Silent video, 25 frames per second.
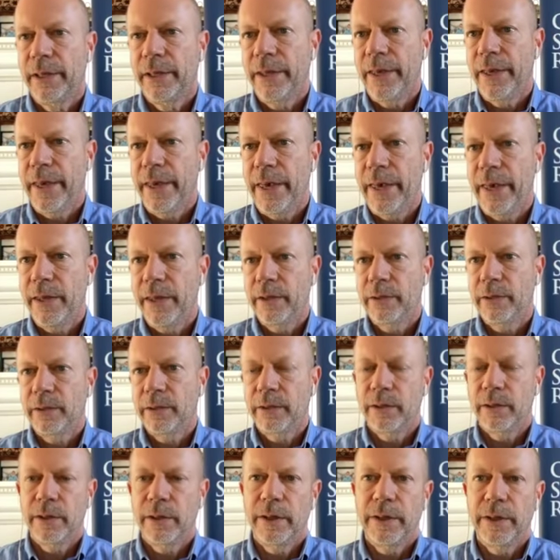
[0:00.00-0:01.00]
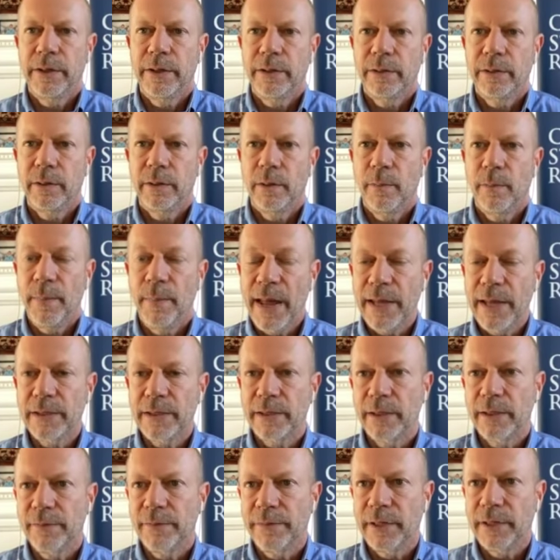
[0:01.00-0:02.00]
And
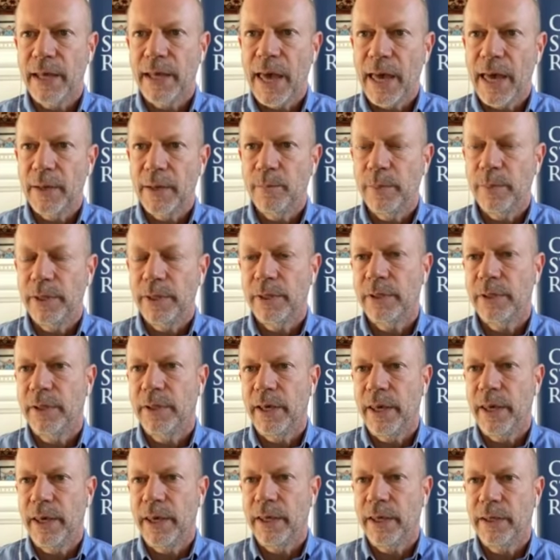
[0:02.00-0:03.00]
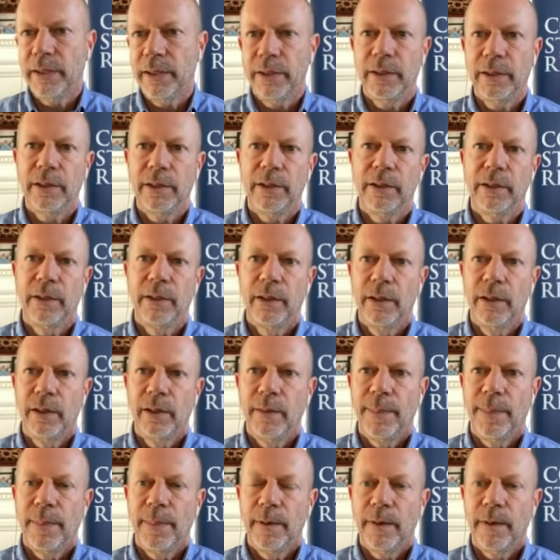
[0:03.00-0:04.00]
imagine if it had been a
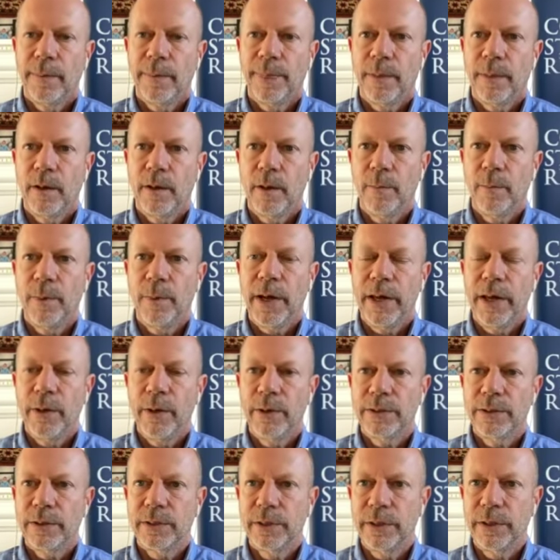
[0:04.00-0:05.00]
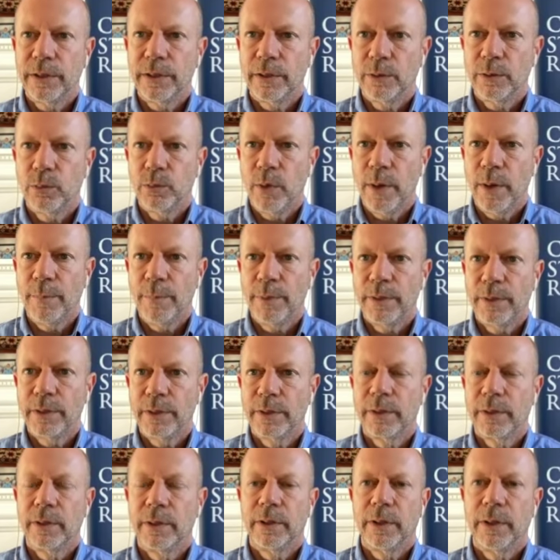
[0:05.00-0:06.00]
bioengineered weapon
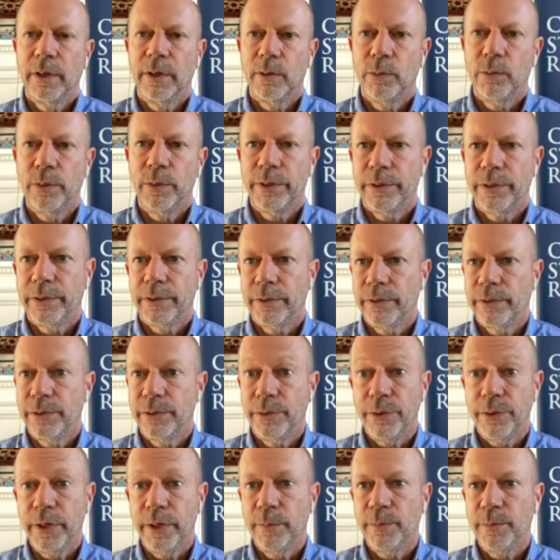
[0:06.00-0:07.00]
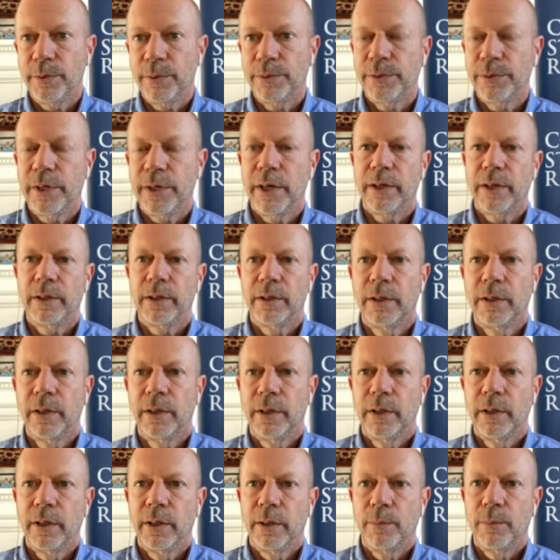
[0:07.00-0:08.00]
with 30%
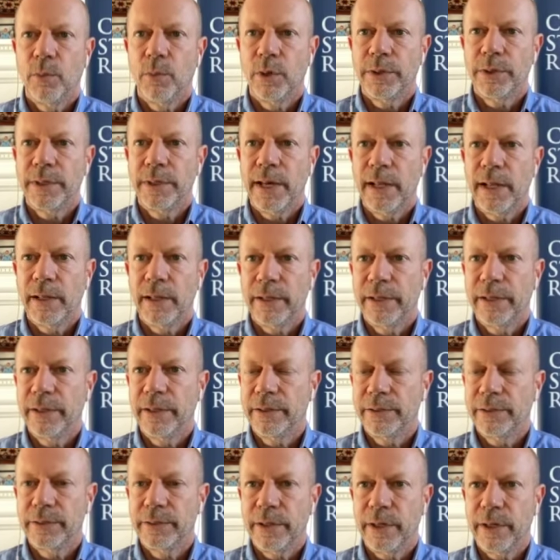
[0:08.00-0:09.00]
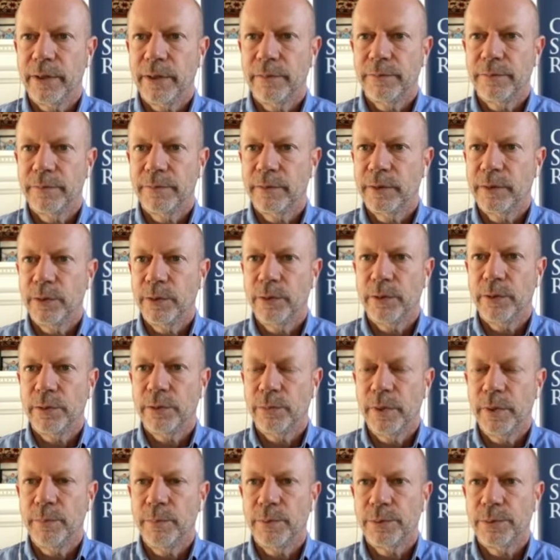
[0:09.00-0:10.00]
mortality instead of 2 to
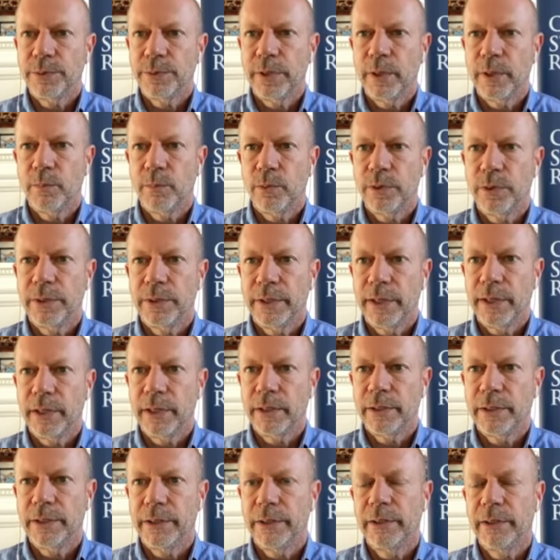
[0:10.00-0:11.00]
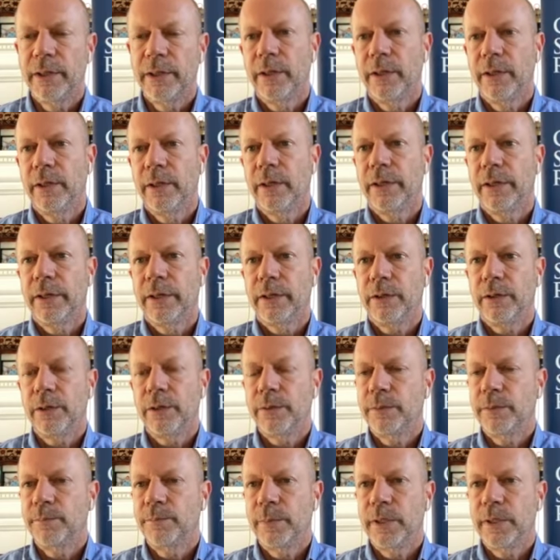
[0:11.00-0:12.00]
3% mortality. It
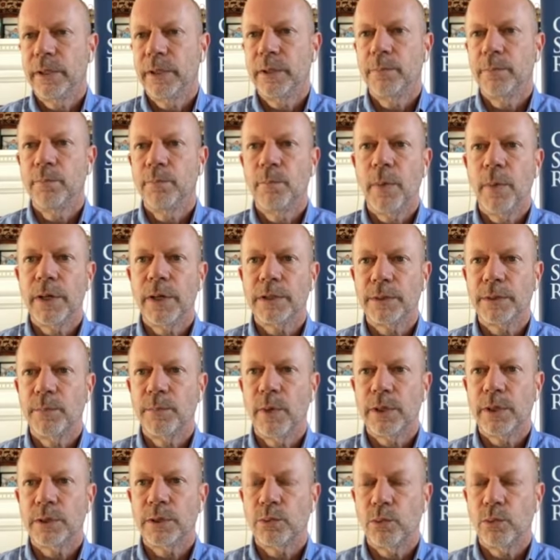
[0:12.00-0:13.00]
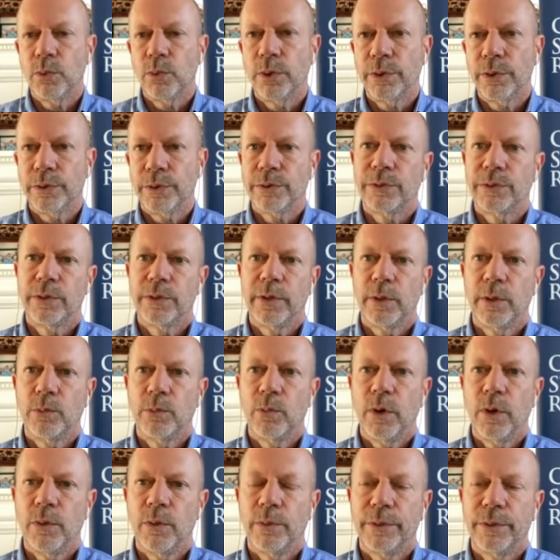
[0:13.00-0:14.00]
could be much, much worse than
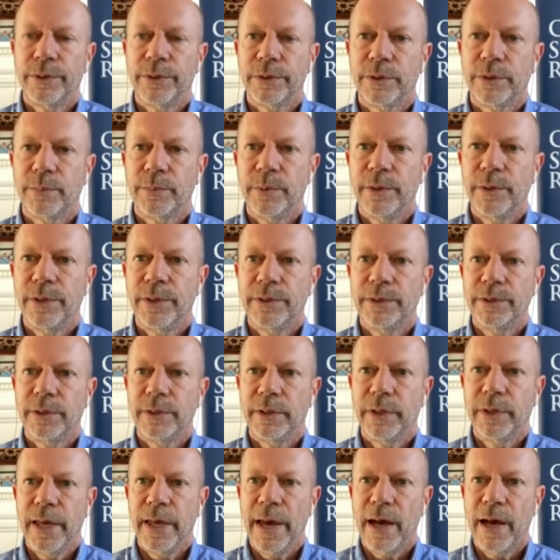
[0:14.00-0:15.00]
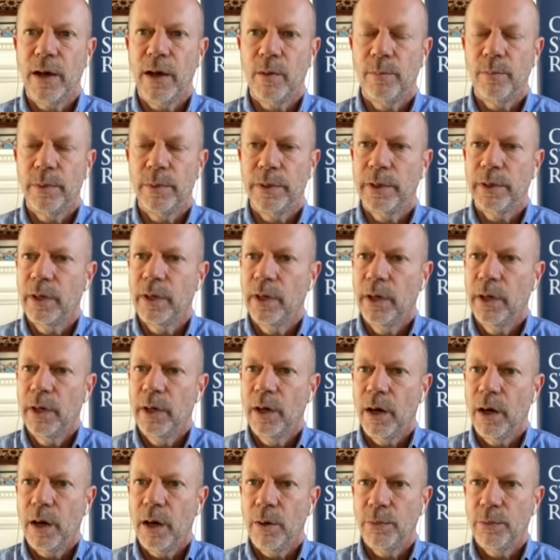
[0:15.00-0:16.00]
what we're experiencing now, but
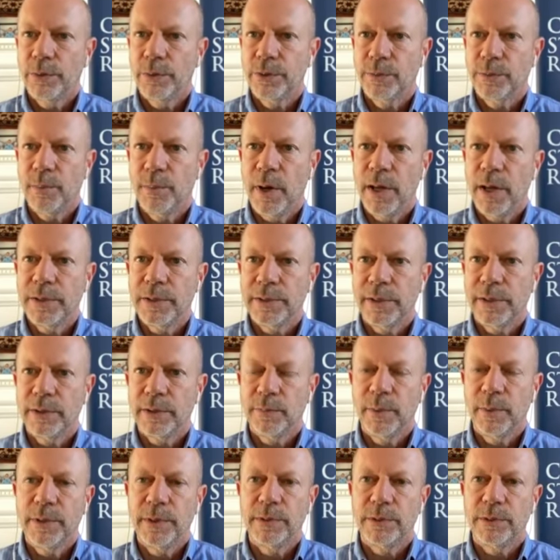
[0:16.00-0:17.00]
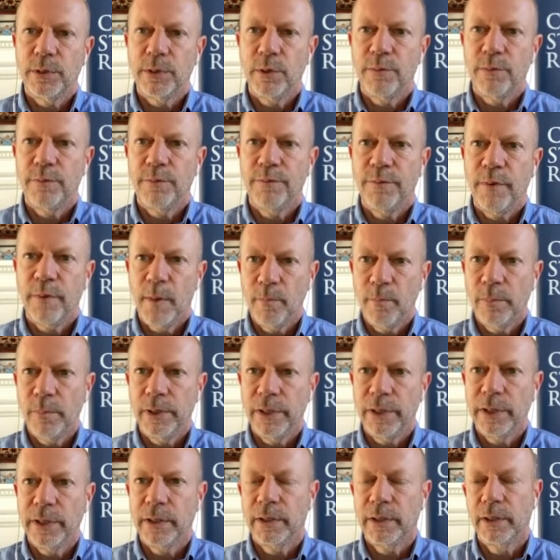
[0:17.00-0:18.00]
our response has been so
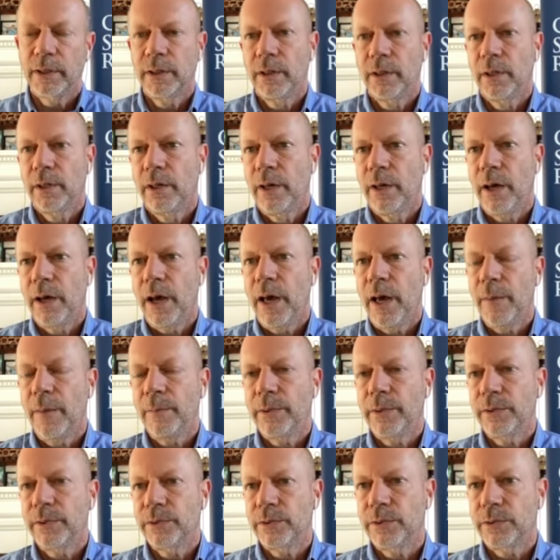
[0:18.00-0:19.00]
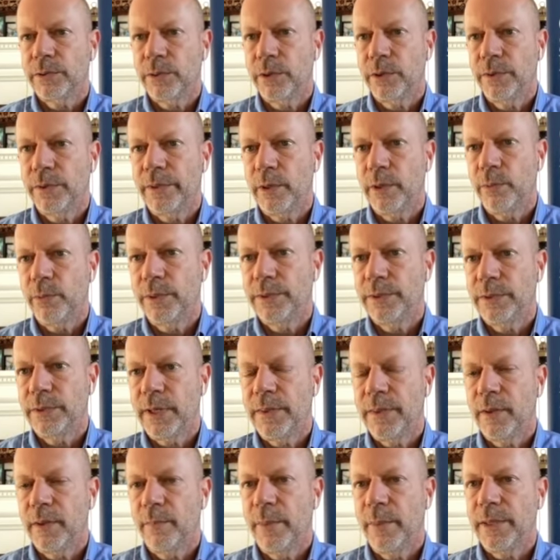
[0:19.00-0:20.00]
fumbling, I'm concerned that we
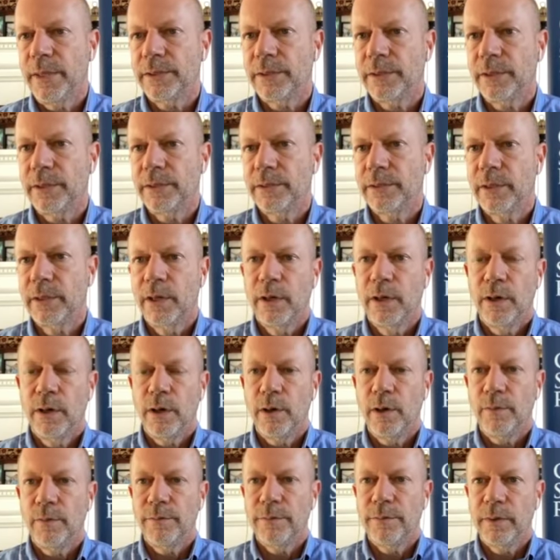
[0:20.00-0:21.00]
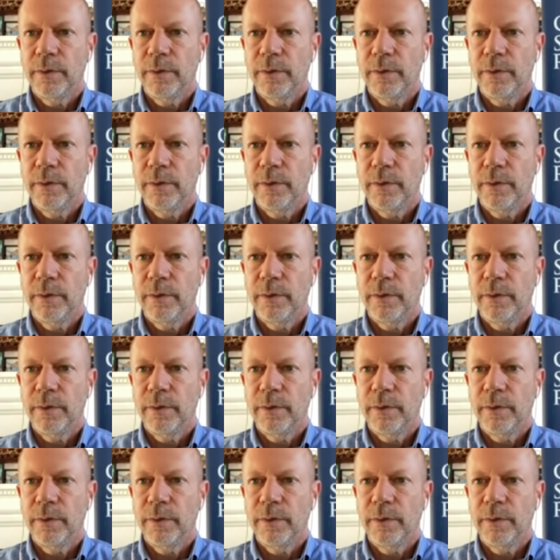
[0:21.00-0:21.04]
send the message of